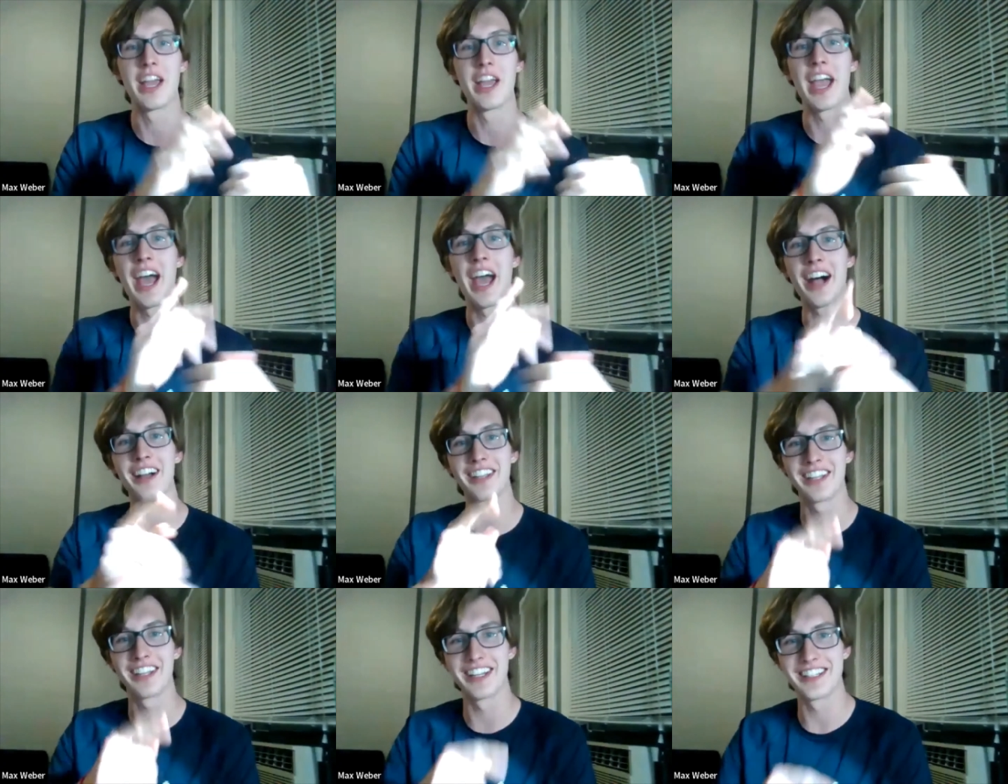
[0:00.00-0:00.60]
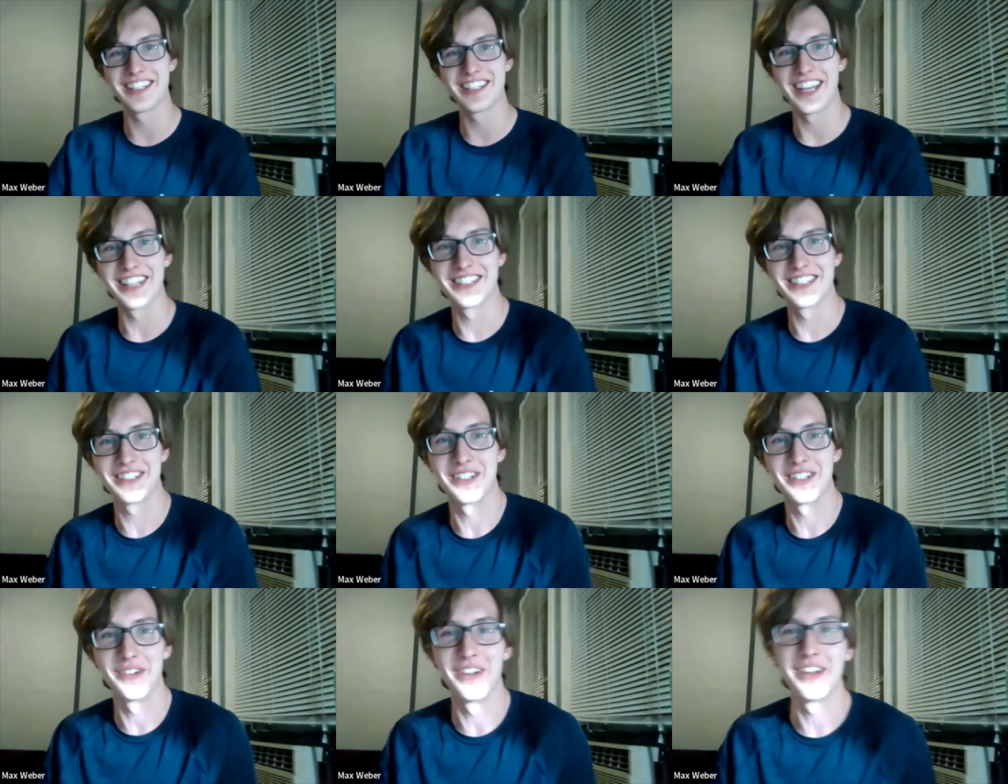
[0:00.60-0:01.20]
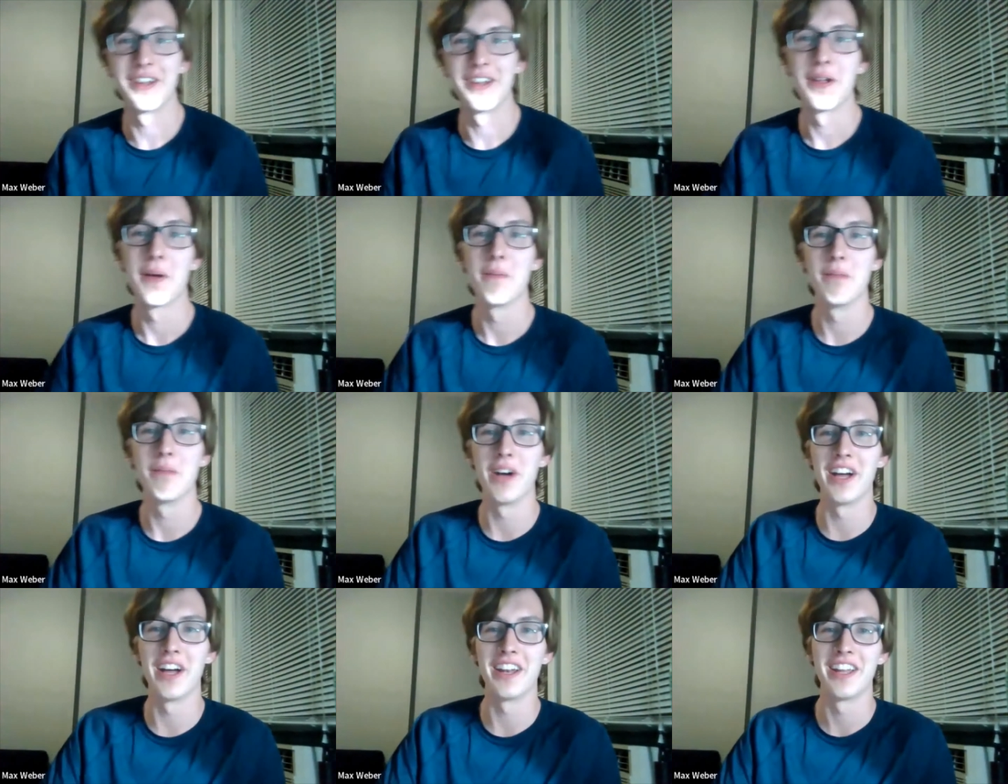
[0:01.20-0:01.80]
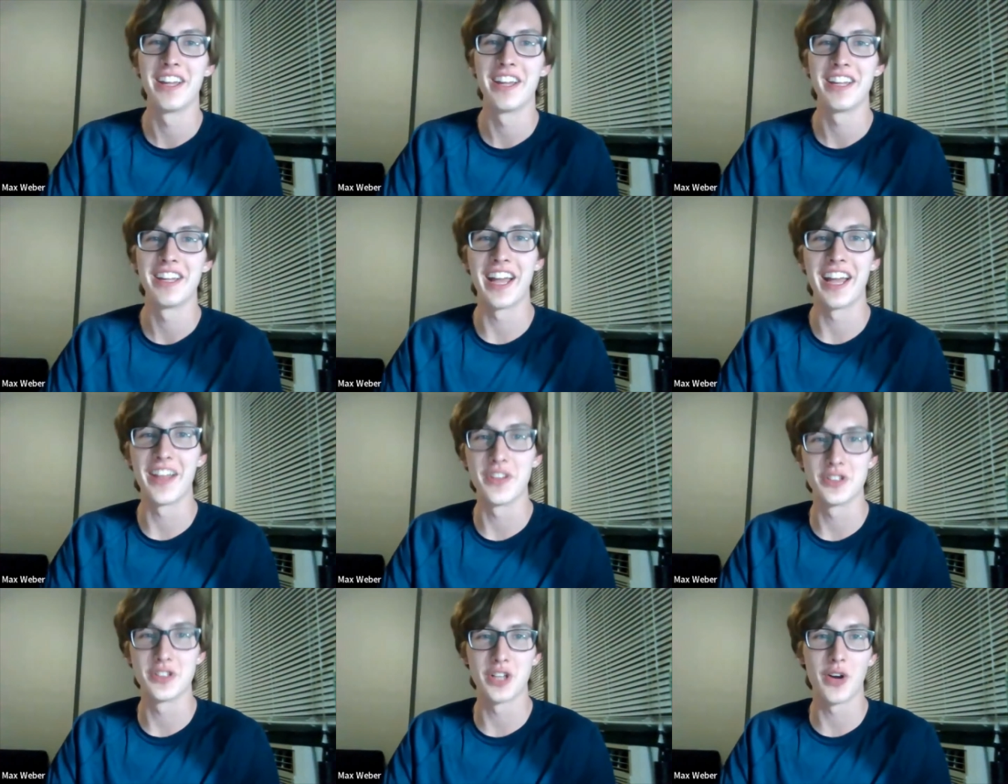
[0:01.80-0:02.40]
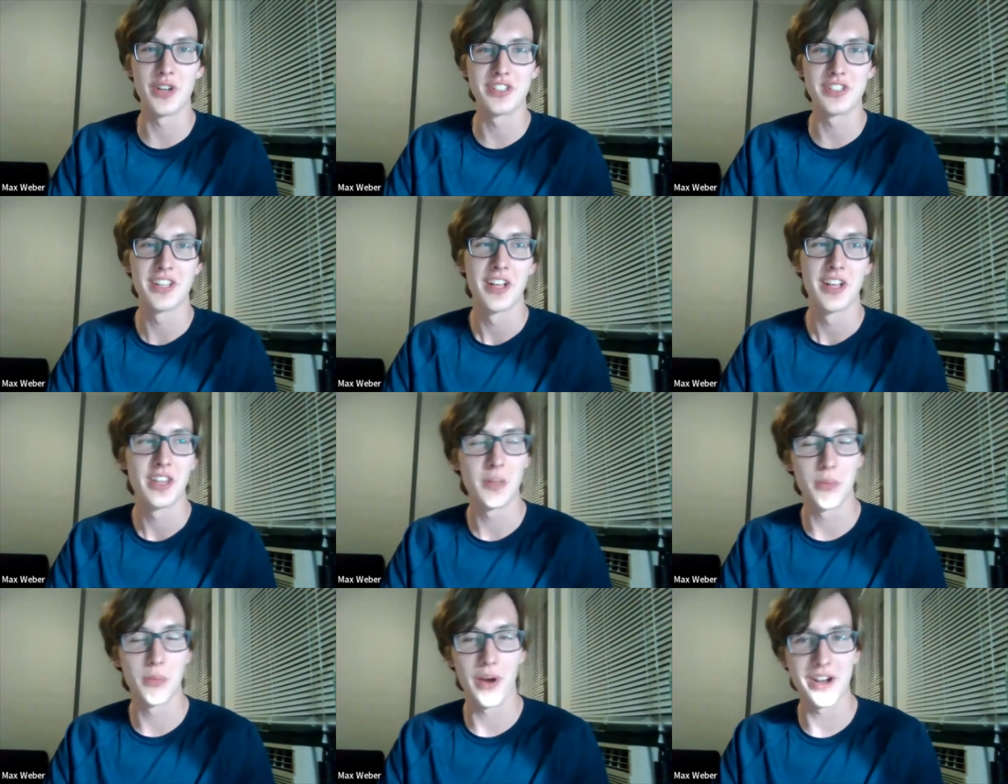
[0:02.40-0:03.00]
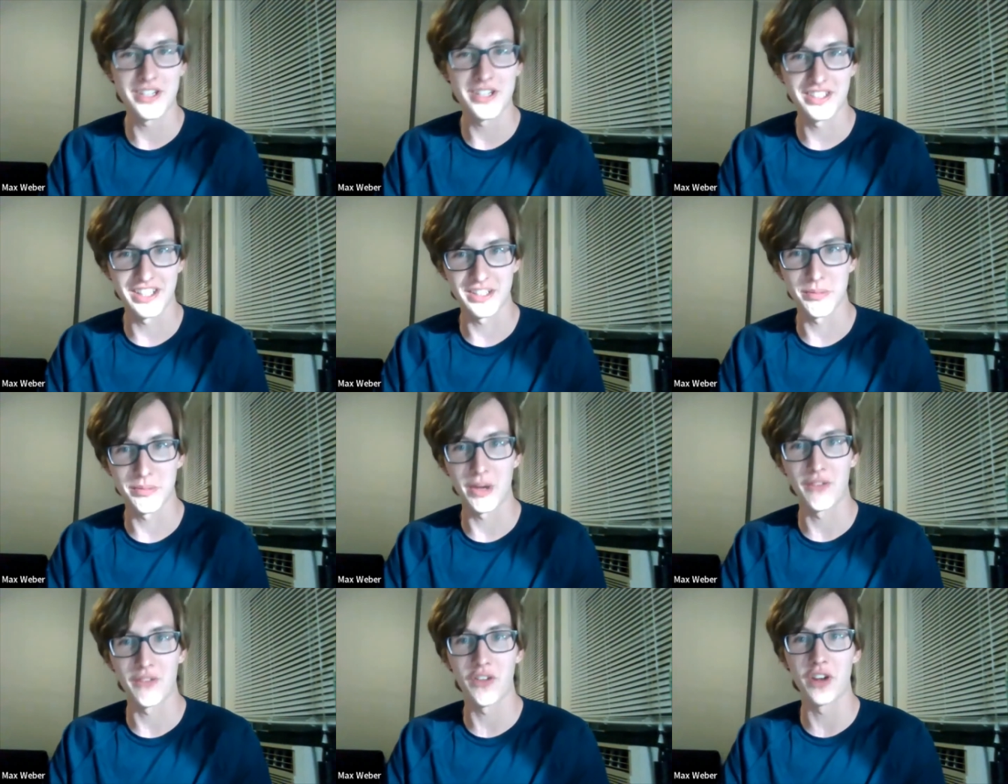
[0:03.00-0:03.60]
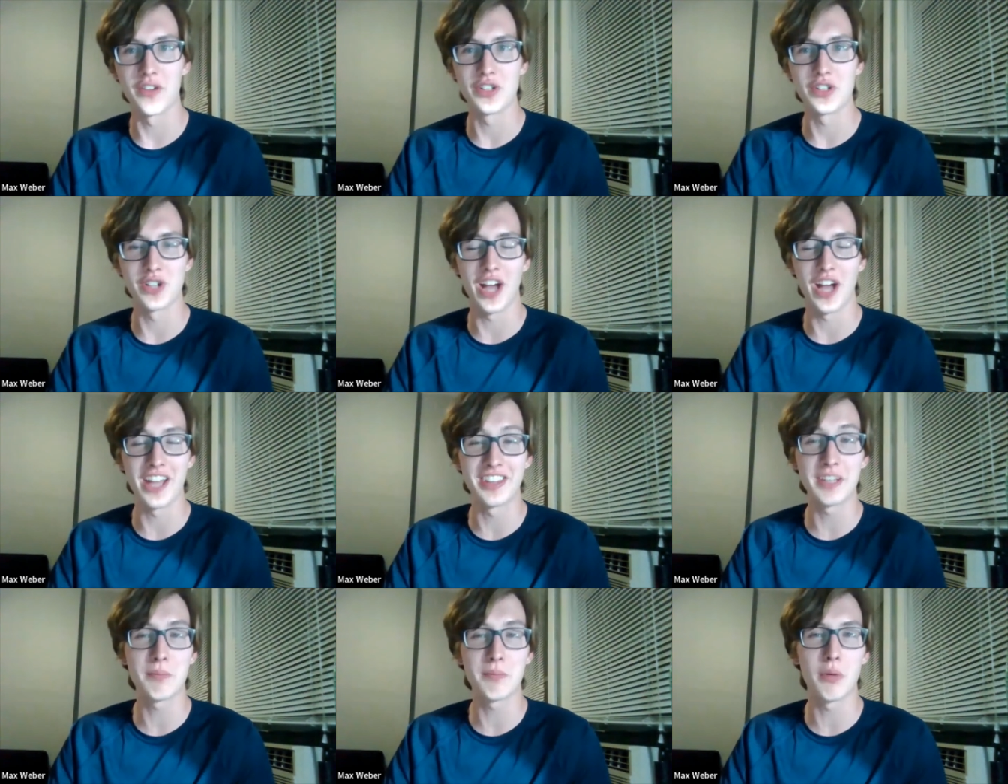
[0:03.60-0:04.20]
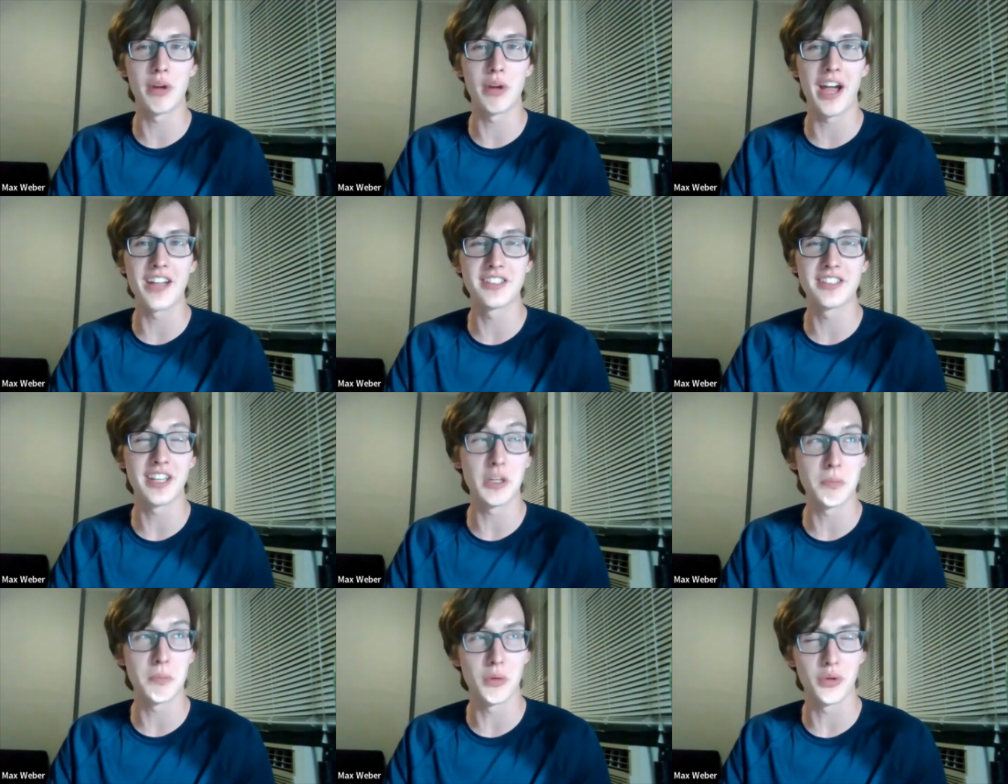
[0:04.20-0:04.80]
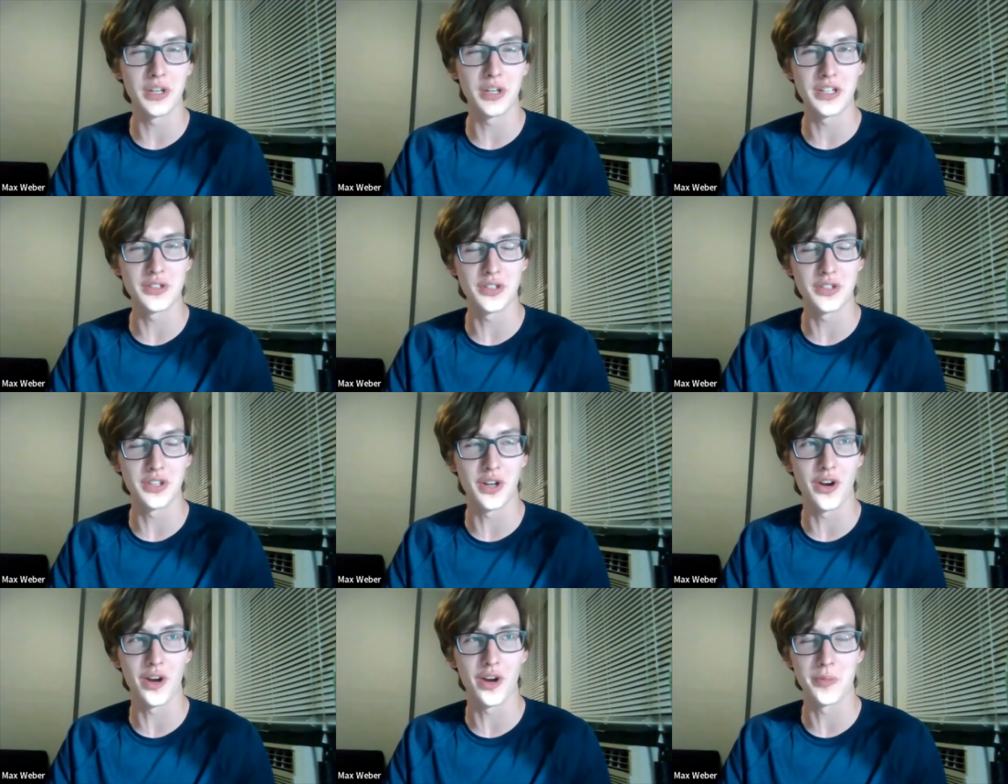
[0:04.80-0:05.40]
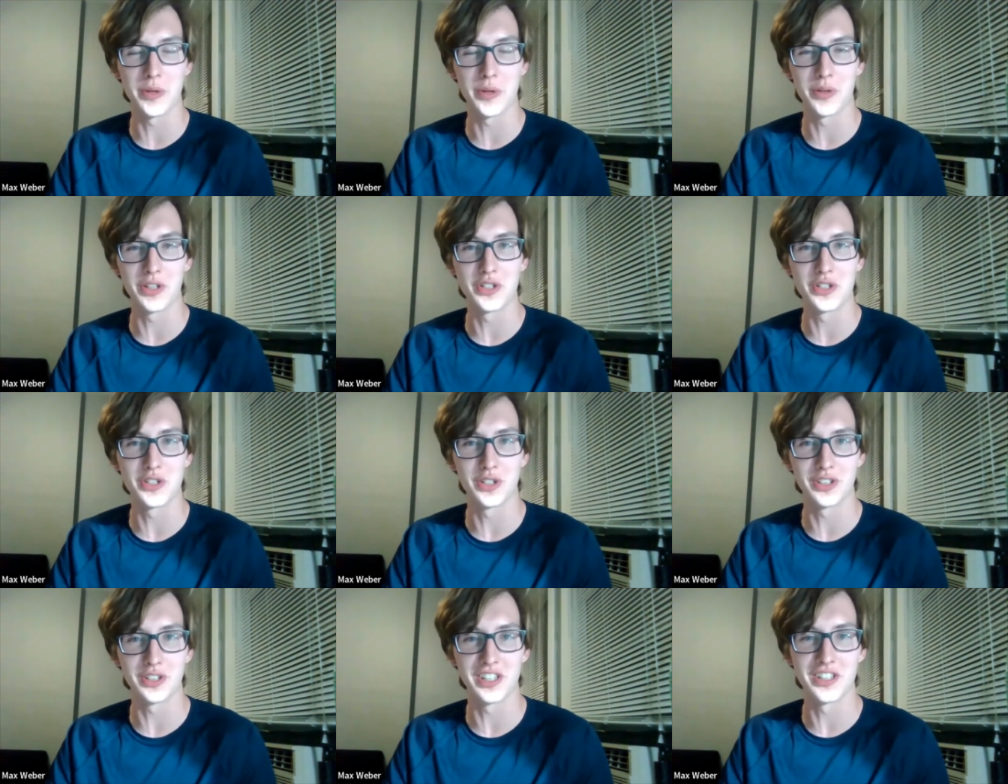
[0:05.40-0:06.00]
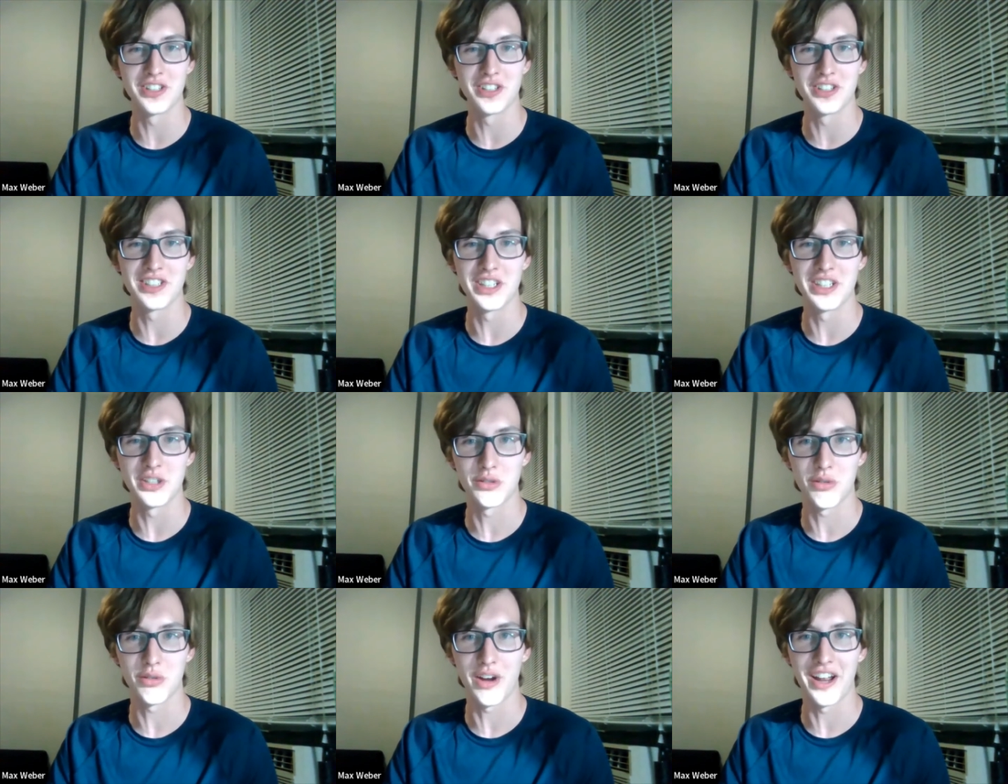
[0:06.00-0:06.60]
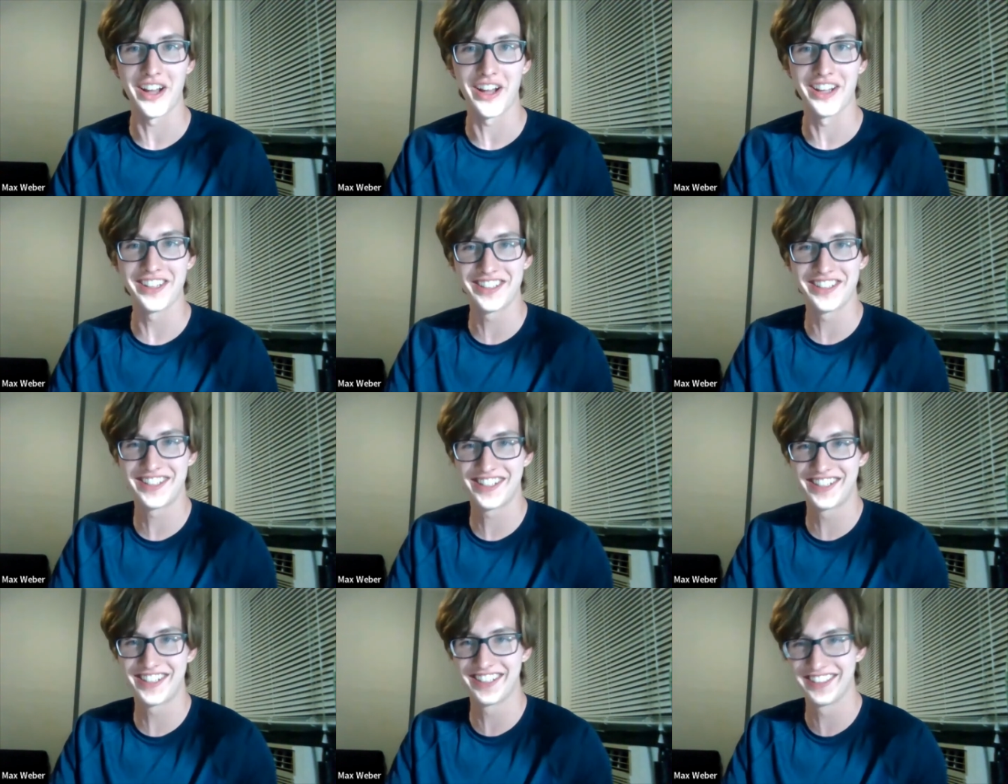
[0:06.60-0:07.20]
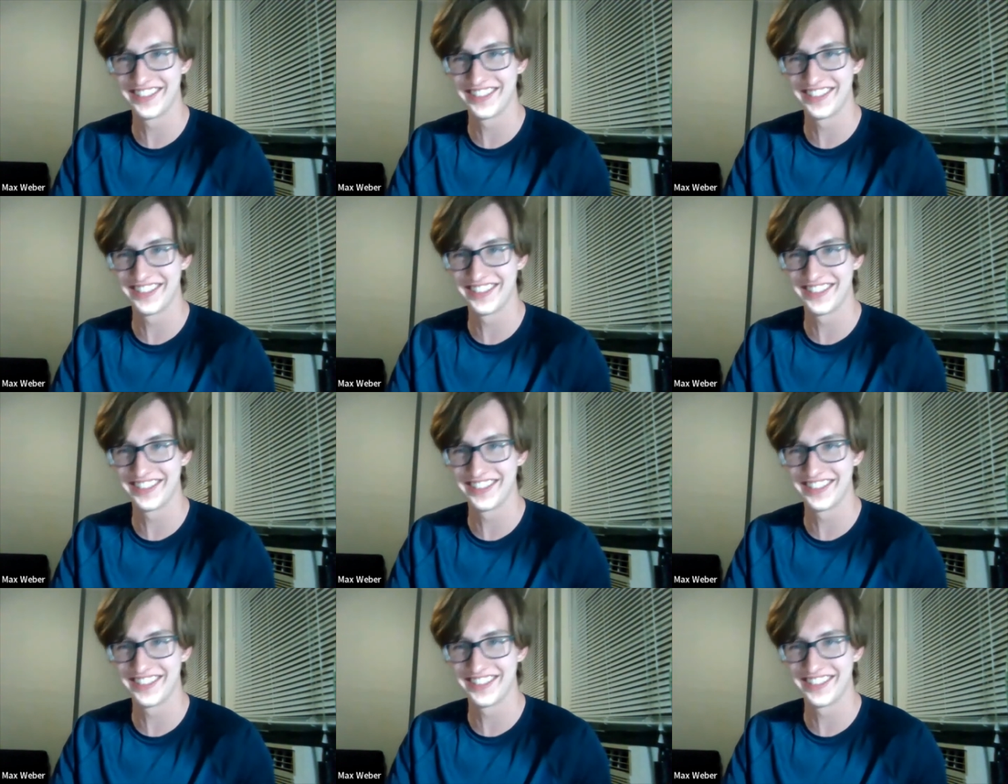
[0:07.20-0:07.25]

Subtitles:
Alec can attest to it. But yeah, there's always the branches like to make fun of each other. I think I'd say the Marines or the Army where they joke that they just eat crayons.